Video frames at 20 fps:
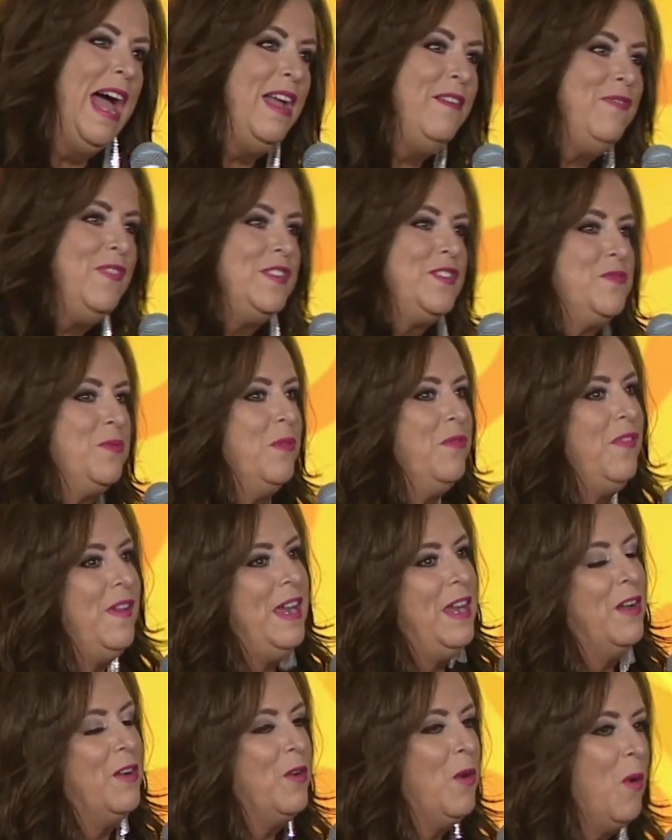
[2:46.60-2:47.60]
life is
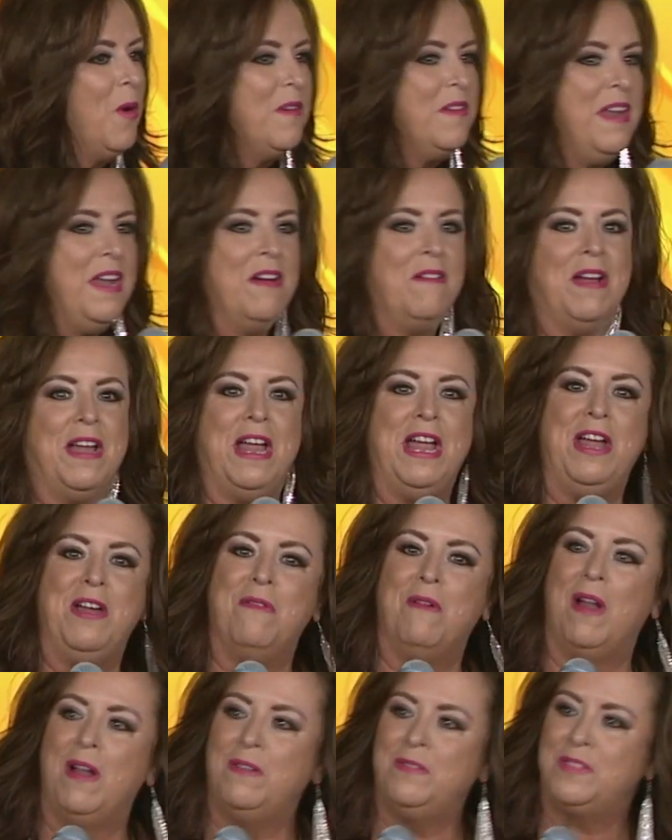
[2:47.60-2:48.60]
revered, ordinary
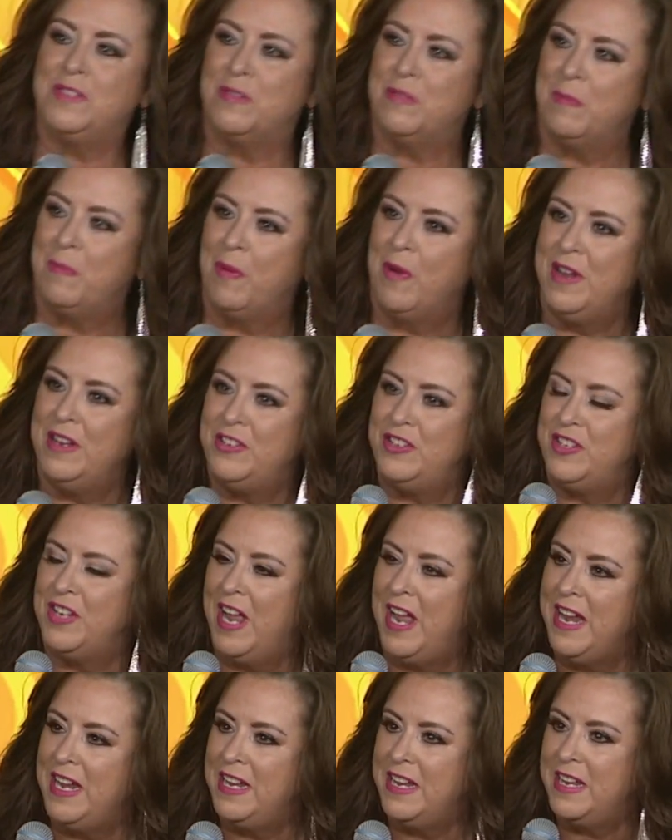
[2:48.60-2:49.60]
heroes are
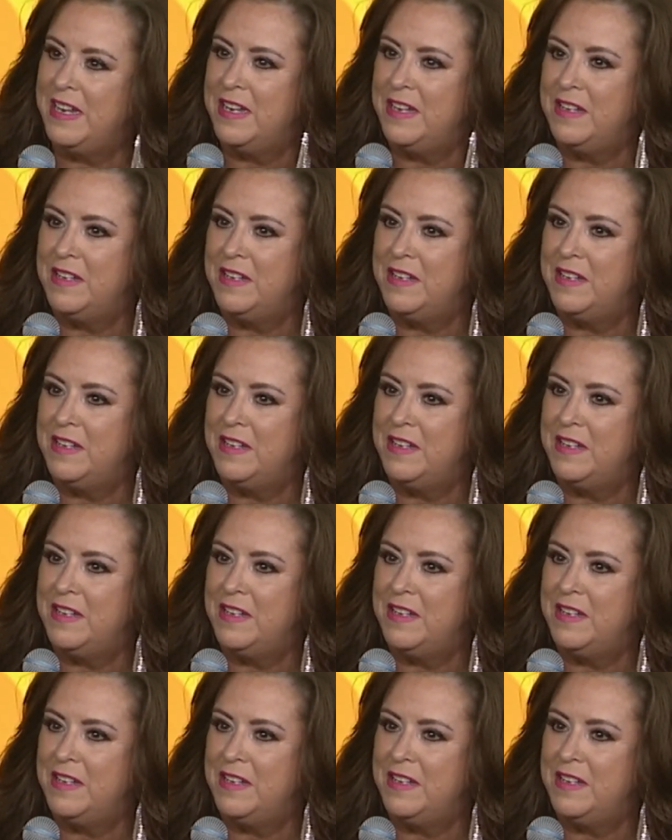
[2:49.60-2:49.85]
appreciated,